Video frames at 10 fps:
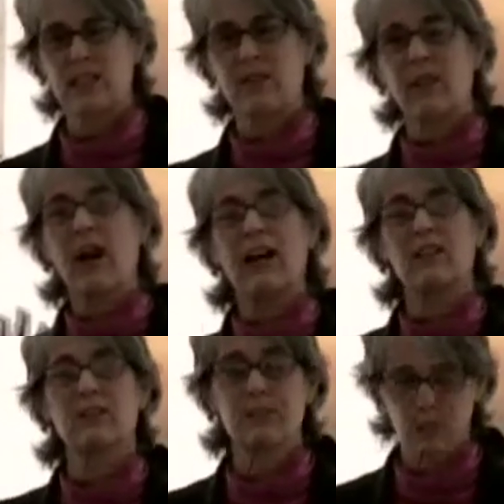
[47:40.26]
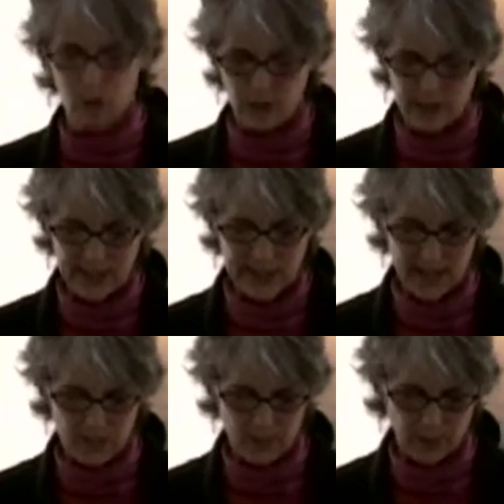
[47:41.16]
makes a different kind of
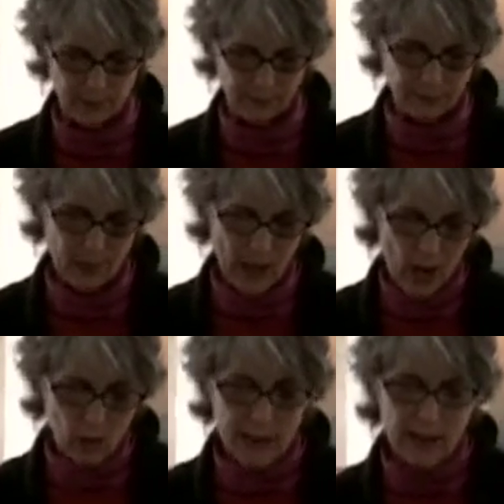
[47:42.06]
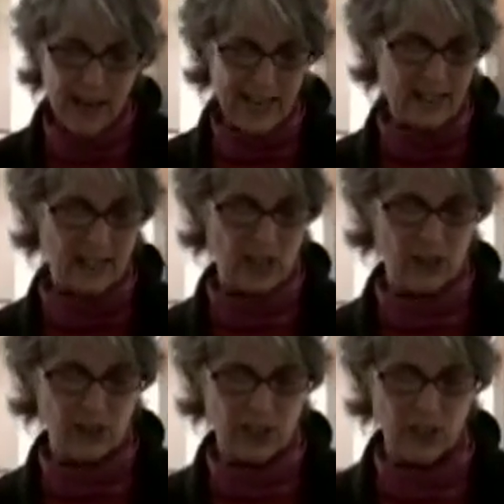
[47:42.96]
foodscape. Relying on
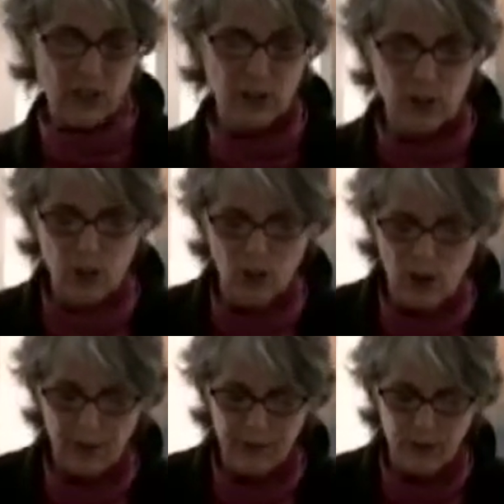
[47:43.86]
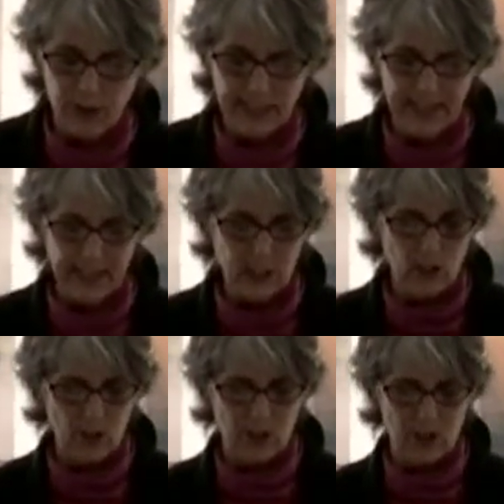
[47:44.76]
other countries to grow our food and get
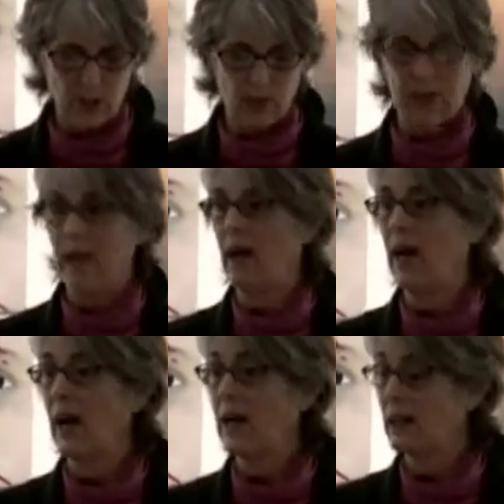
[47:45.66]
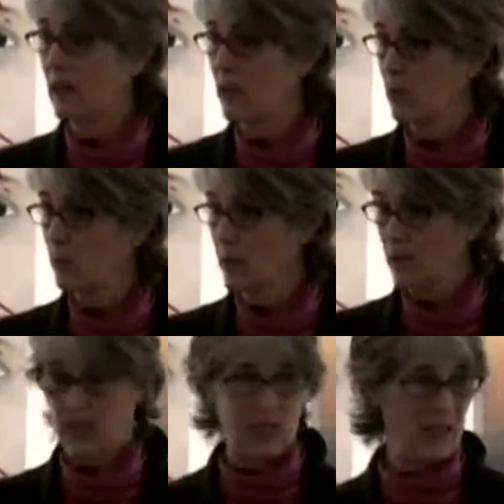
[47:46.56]
it to us seems like a highly
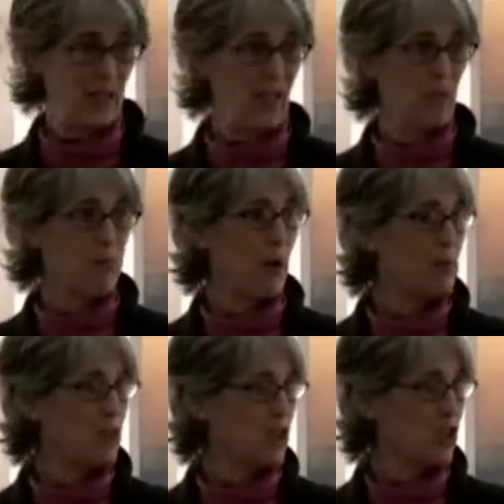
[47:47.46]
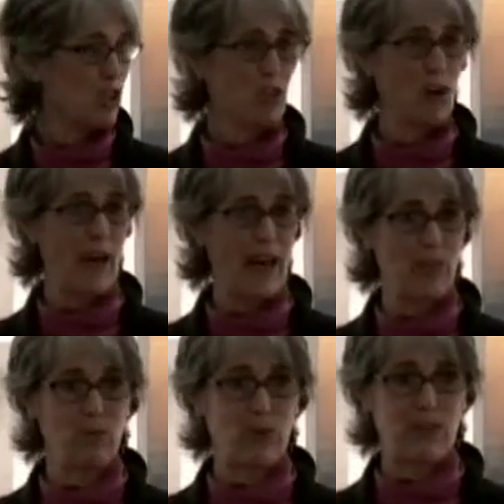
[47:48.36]
risky proposition. No
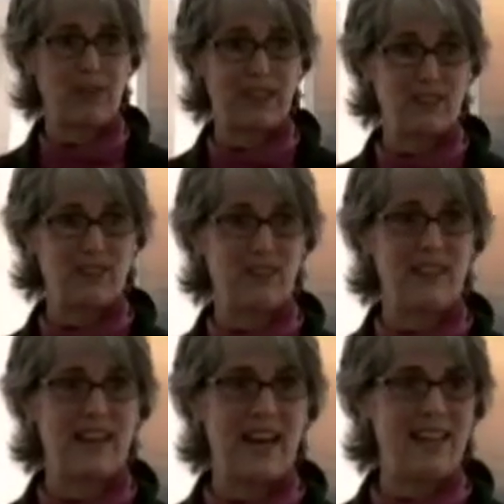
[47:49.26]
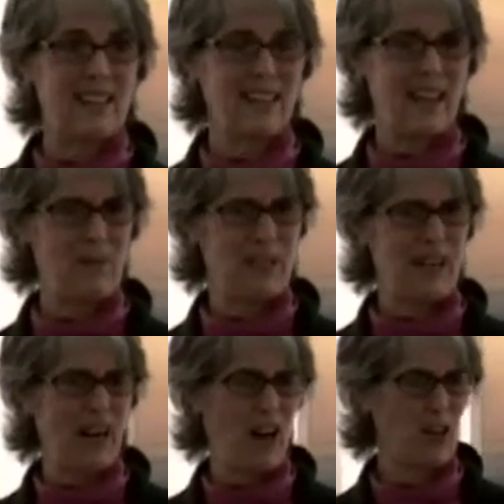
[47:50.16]
animal would think of doing that. I
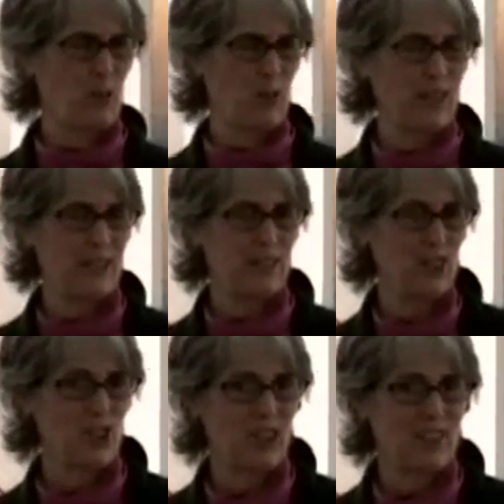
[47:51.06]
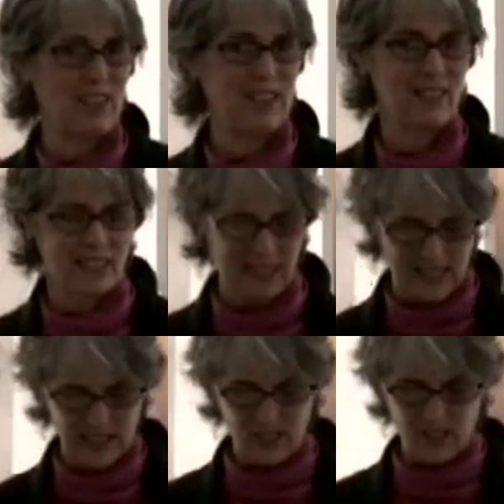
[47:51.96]
mean, are you really sure that it's going
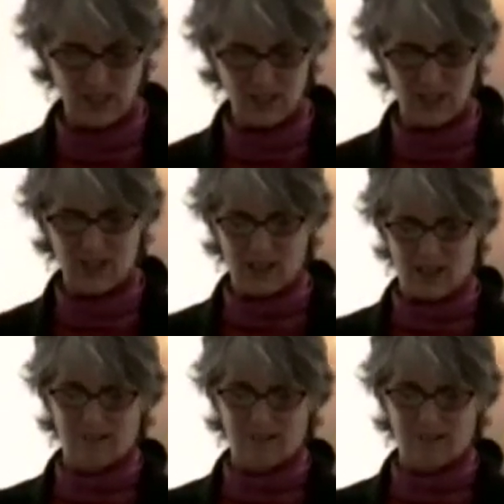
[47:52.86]
to get to you?